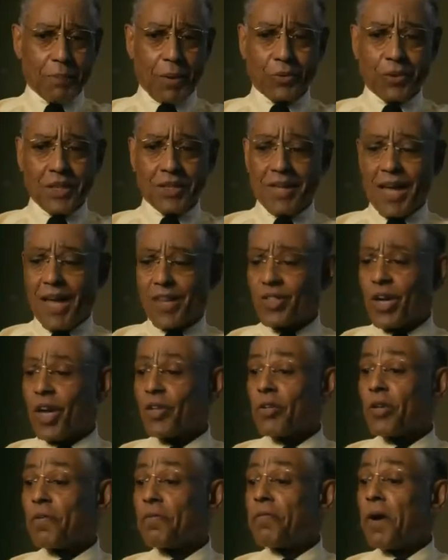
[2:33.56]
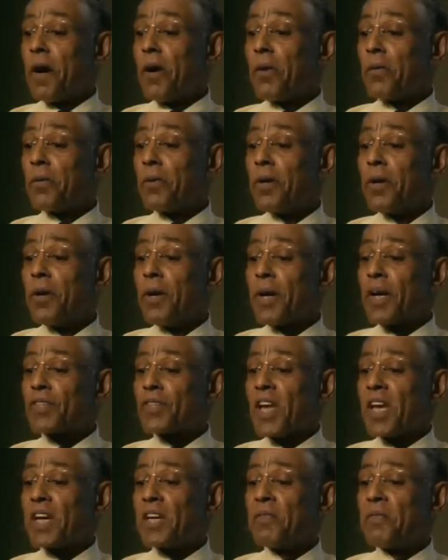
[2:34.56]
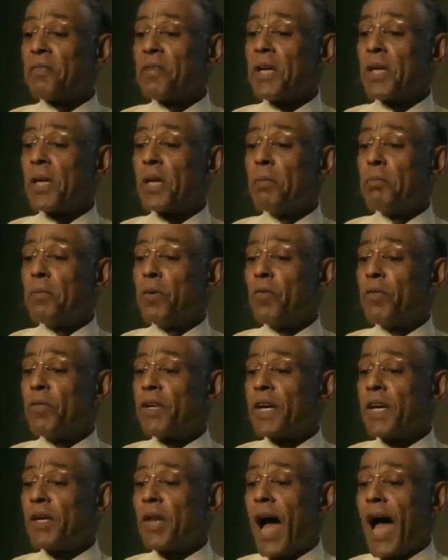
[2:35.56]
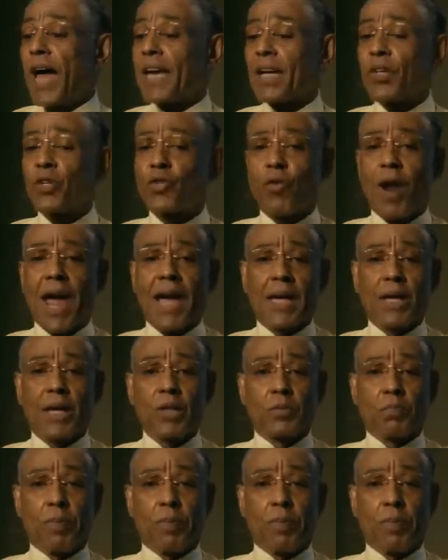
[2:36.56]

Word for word: multitask on the phone because I can feel him moving and I can track his